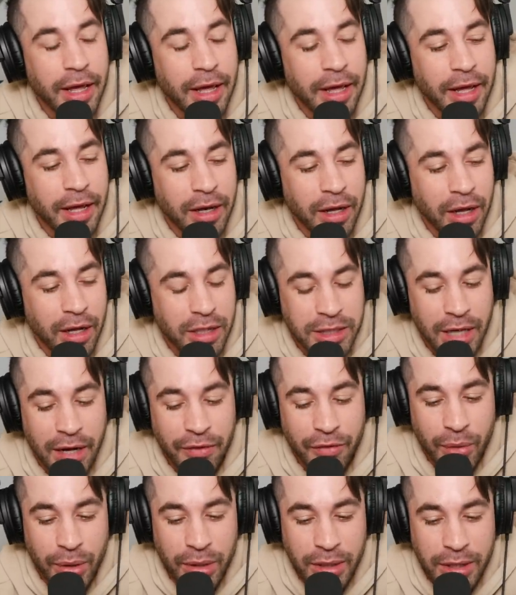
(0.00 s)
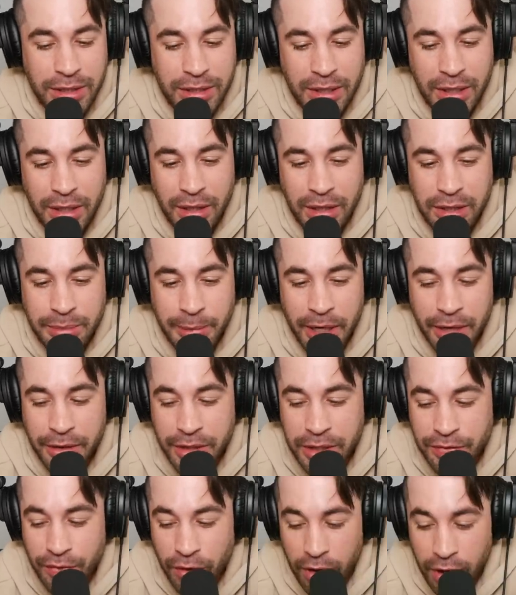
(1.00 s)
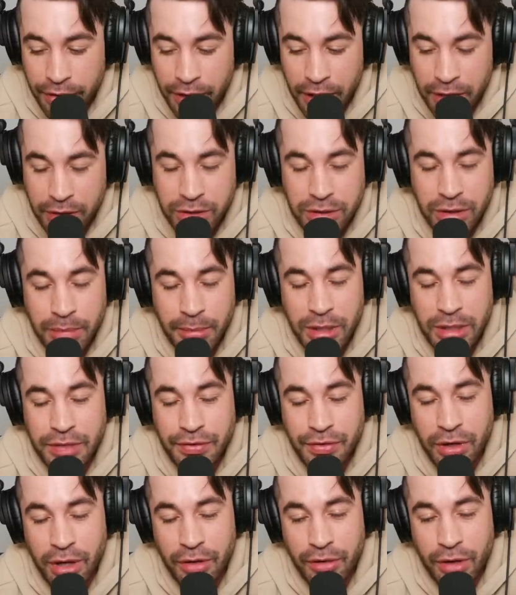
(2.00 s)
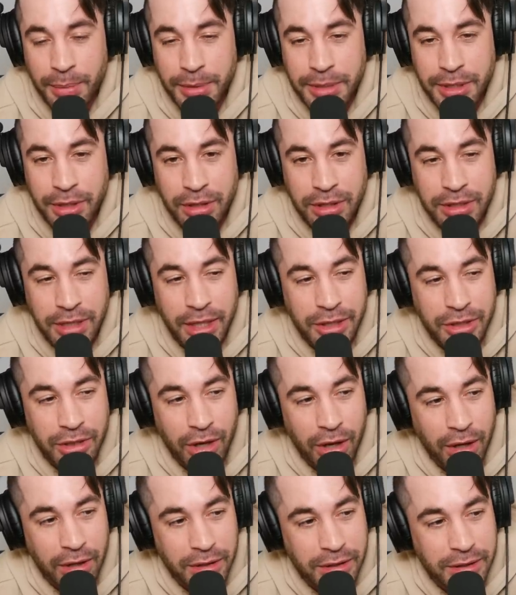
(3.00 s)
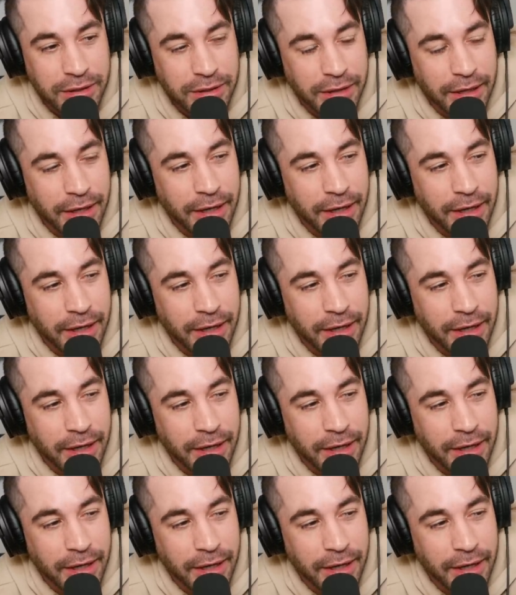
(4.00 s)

And to everyone listening that's made it this far, thank you so much for another episode of DEAD Talks,